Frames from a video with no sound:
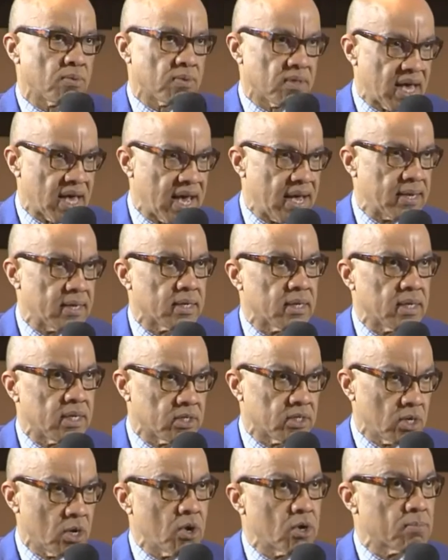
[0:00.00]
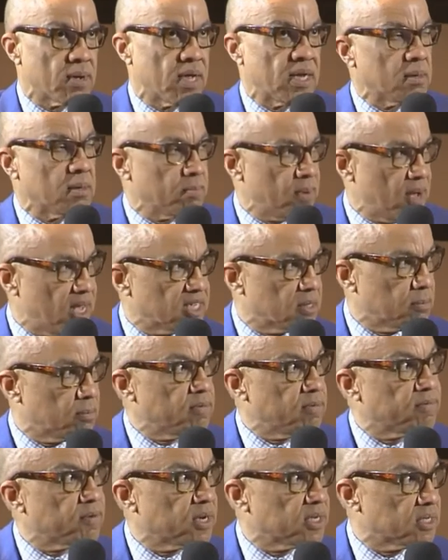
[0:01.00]
that in turn made it possible
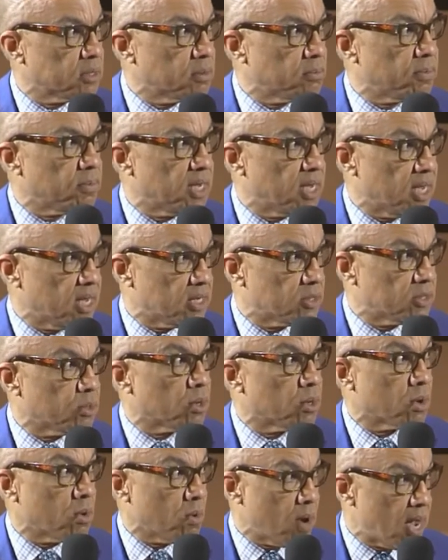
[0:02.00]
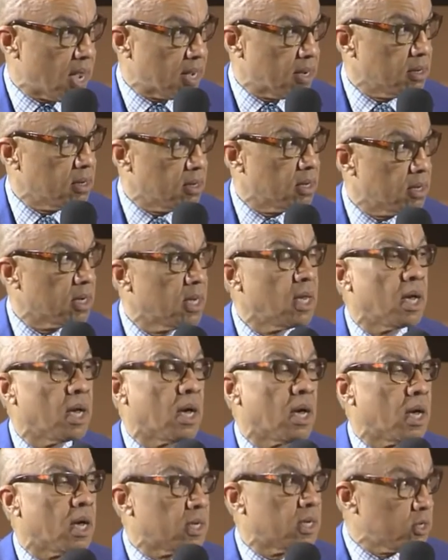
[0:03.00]
for us to begin to acquire
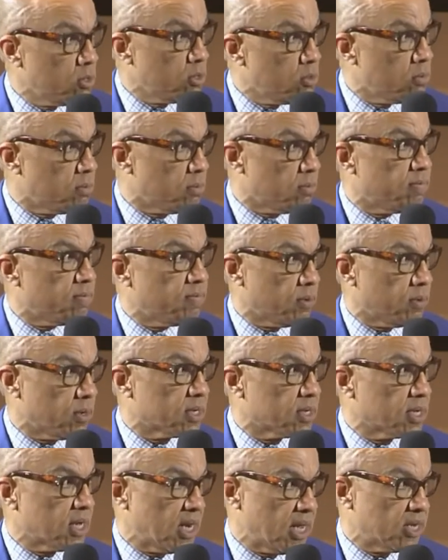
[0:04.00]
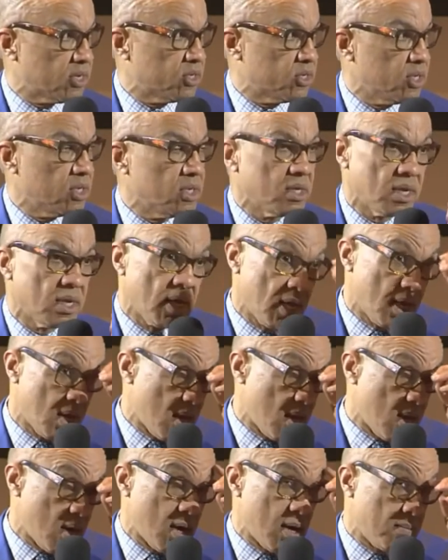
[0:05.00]
a new Ford collection.
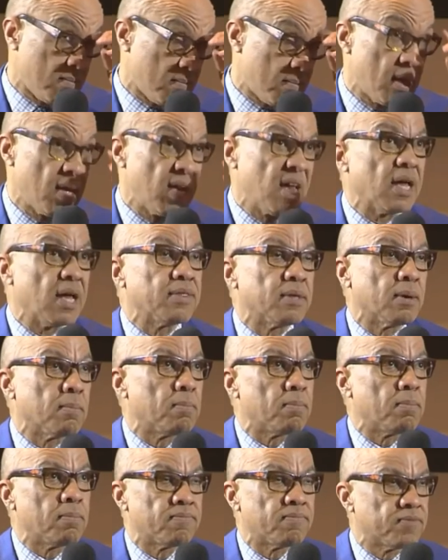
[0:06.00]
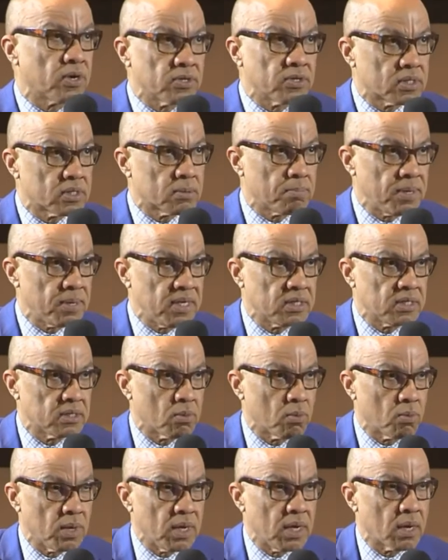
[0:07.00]
The first piece
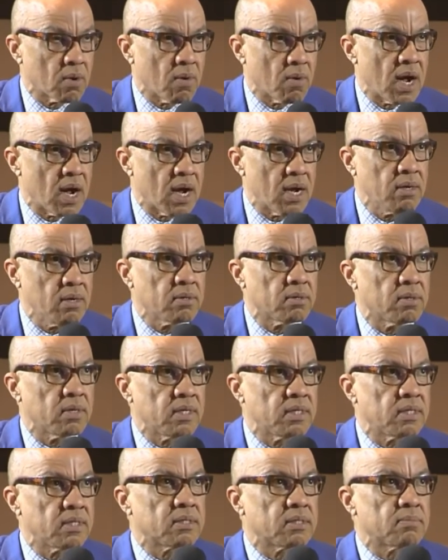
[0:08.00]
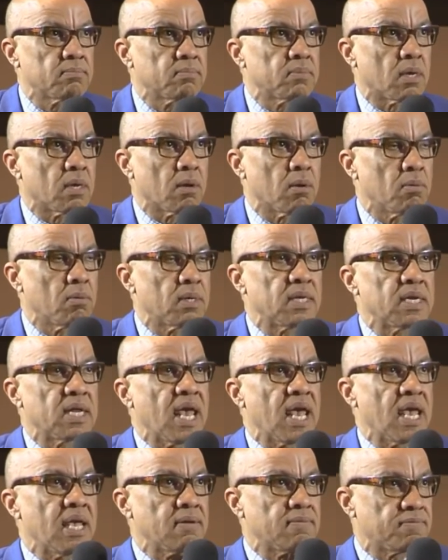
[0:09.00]
we acquired is, an
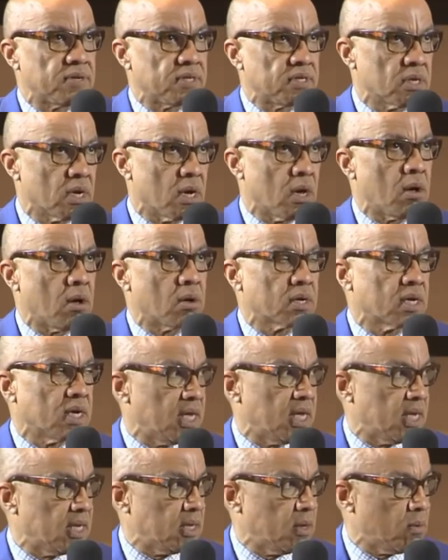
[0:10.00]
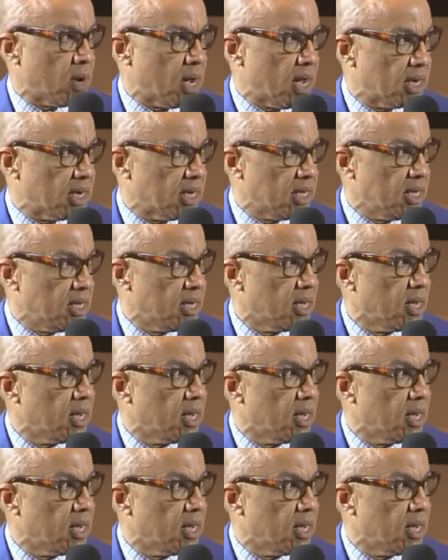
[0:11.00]
8-foot tall Kehinde Wiley,